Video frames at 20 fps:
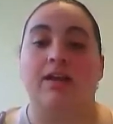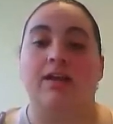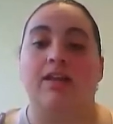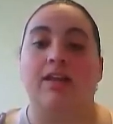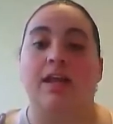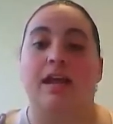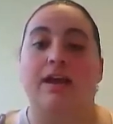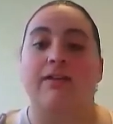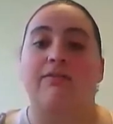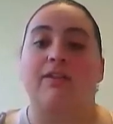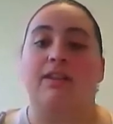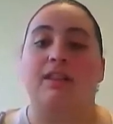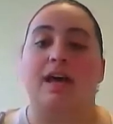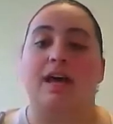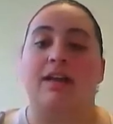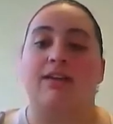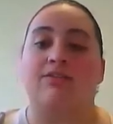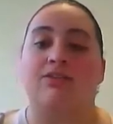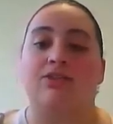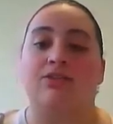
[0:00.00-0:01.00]
They have a
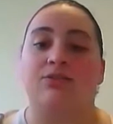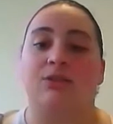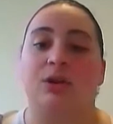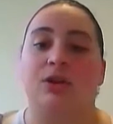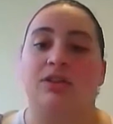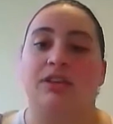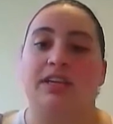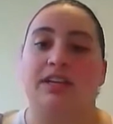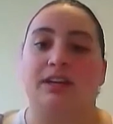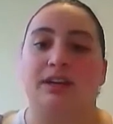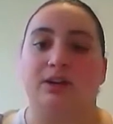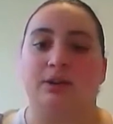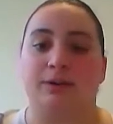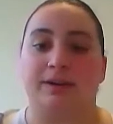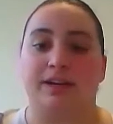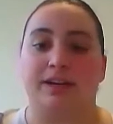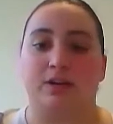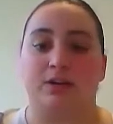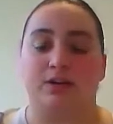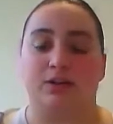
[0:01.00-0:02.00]
lot of strongly
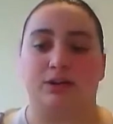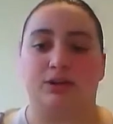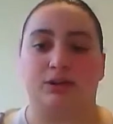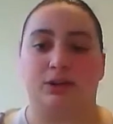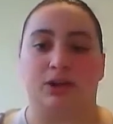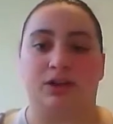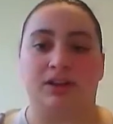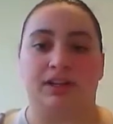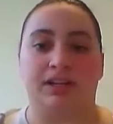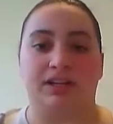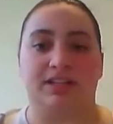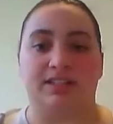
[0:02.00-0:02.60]
agree or strongly